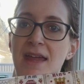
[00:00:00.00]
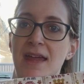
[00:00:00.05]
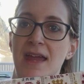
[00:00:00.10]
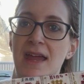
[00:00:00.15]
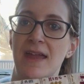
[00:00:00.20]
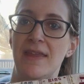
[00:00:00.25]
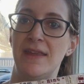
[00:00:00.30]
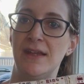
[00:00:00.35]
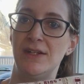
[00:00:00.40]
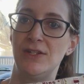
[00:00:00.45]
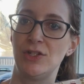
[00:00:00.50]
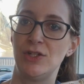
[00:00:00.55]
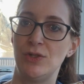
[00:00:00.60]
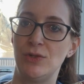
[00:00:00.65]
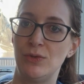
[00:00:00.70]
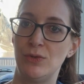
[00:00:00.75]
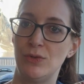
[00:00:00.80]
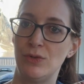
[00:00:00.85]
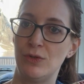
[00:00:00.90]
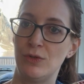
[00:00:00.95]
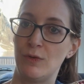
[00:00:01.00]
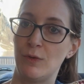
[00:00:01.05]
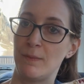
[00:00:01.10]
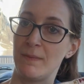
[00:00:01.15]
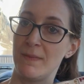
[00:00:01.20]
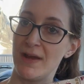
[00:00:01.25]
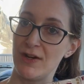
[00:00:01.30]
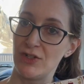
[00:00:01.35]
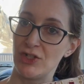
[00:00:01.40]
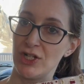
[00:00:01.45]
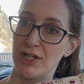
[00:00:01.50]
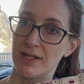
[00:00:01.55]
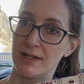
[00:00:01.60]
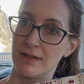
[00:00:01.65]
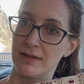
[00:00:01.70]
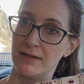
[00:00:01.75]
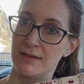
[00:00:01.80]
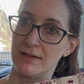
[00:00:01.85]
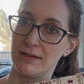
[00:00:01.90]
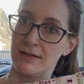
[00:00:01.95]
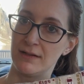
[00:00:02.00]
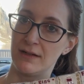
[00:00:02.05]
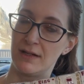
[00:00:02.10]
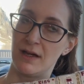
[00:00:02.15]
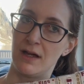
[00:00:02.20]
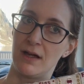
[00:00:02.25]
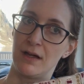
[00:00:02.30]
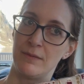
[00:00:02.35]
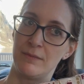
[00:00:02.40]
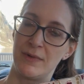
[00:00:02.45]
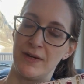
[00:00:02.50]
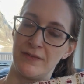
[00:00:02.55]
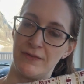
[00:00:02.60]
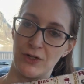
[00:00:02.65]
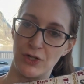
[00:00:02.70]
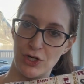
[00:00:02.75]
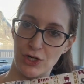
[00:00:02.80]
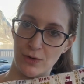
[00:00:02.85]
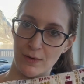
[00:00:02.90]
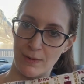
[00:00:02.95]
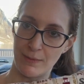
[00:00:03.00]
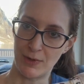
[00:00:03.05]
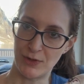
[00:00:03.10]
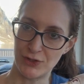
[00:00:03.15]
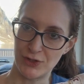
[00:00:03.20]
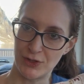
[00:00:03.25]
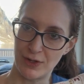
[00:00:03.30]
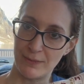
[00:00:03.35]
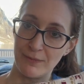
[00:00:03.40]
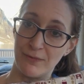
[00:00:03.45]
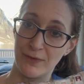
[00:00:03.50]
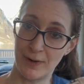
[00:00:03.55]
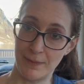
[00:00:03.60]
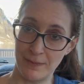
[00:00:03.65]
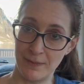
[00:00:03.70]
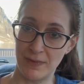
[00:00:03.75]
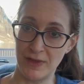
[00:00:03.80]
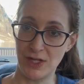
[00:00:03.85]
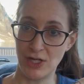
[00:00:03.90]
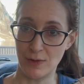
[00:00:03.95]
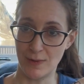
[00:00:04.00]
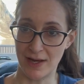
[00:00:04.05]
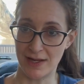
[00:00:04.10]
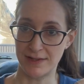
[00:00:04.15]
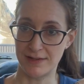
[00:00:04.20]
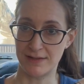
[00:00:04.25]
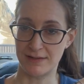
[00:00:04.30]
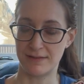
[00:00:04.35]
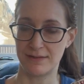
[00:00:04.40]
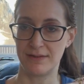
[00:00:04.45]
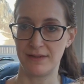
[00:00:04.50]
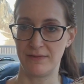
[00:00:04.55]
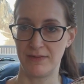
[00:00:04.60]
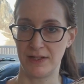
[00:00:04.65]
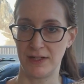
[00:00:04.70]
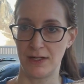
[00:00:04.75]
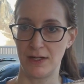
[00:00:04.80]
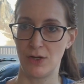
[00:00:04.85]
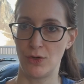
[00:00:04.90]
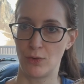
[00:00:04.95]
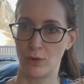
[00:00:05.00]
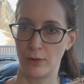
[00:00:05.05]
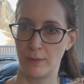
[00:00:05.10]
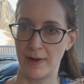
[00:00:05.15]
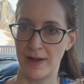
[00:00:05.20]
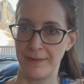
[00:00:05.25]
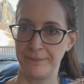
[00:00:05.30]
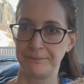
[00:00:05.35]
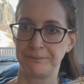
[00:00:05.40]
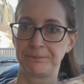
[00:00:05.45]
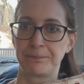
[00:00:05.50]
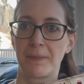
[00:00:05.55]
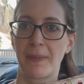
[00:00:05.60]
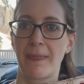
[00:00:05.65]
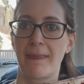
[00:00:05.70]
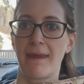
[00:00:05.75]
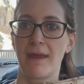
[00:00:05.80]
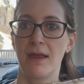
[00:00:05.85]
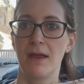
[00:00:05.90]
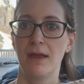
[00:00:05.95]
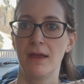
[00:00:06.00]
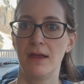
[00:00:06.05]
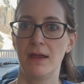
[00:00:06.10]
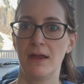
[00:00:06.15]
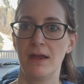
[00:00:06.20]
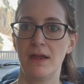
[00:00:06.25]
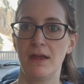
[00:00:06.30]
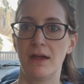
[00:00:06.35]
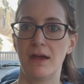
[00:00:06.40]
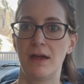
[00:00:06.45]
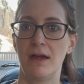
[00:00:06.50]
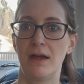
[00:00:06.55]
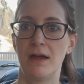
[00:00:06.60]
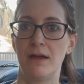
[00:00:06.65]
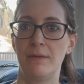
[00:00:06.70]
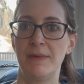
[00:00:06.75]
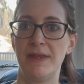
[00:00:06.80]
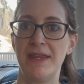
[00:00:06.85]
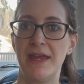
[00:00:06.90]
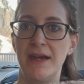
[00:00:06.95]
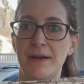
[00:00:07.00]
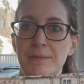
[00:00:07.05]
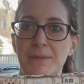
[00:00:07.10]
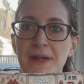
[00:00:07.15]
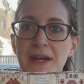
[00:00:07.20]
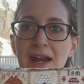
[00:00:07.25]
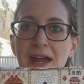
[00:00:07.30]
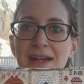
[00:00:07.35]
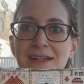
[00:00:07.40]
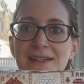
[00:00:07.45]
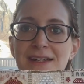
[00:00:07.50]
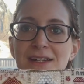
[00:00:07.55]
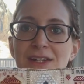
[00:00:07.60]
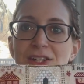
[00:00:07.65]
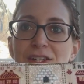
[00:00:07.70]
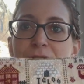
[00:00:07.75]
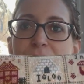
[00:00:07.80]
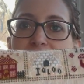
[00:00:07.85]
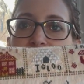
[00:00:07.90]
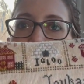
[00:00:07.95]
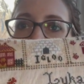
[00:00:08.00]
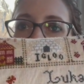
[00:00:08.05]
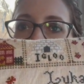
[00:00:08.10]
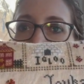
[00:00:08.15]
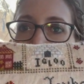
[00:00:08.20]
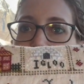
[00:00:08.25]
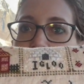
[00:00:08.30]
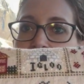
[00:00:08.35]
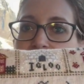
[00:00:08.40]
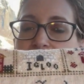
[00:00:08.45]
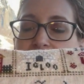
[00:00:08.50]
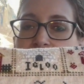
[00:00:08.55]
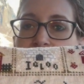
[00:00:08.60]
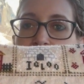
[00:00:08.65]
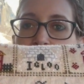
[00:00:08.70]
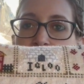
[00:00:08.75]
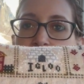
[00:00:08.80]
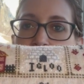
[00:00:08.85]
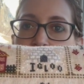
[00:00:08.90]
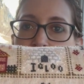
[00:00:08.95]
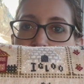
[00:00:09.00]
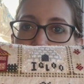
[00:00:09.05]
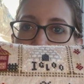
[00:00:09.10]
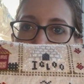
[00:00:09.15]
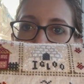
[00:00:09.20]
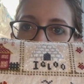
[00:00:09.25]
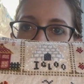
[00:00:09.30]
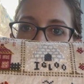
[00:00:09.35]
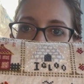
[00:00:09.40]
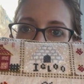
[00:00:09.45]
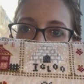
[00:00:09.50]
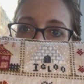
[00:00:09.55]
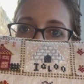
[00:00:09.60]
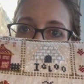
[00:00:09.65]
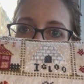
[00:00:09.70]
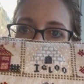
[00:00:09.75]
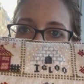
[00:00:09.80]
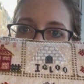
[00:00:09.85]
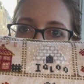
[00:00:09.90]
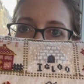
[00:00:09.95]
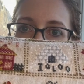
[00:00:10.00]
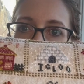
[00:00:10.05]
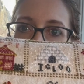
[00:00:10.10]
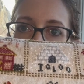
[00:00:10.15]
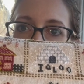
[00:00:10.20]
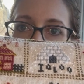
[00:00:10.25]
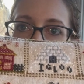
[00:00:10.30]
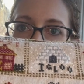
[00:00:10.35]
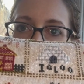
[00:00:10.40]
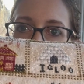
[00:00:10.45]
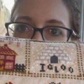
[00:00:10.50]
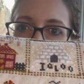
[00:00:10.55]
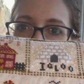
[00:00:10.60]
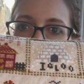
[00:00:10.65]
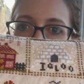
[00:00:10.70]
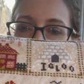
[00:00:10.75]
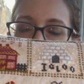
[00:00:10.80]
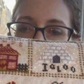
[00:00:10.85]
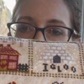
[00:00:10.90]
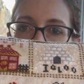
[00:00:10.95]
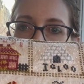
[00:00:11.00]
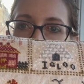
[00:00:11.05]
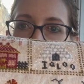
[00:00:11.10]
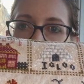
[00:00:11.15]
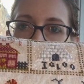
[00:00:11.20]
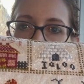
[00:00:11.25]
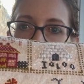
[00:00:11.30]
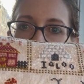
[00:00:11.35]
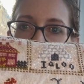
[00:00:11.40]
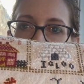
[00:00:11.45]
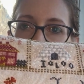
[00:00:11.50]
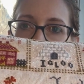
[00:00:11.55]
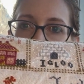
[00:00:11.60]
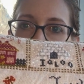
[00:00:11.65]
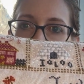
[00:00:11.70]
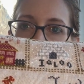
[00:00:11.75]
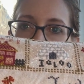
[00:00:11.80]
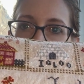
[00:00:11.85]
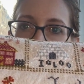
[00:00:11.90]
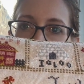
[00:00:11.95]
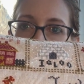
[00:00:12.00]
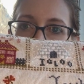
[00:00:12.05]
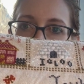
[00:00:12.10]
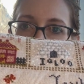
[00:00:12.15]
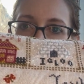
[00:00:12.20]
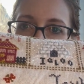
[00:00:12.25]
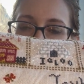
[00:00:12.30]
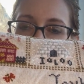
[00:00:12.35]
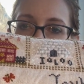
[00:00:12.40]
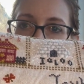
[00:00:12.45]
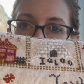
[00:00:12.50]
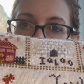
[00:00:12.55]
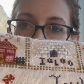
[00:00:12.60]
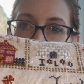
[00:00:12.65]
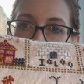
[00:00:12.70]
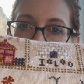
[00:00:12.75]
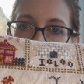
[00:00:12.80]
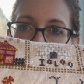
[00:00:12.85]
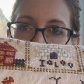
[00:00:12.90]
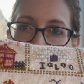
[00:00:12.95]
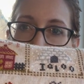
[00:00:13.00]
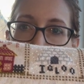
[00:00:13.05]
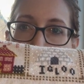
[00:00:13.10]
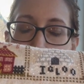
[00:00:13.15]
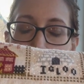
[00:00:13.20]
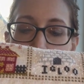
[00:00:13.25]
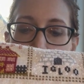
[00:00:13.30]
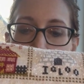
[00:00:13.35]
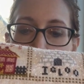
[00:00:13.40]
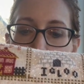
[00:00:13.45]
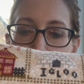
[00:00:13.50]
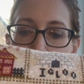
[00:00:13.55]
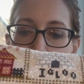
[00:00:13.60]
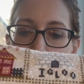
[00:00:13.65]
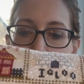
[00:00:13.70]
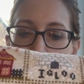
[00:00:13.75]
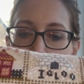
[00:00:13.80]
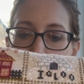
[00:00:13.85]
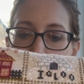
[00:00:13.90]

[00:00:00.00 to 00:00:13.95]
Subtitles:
and they do metric. But if you're new, I'm from the US living in Norway. But I did do the date in US way. So here they actually put the number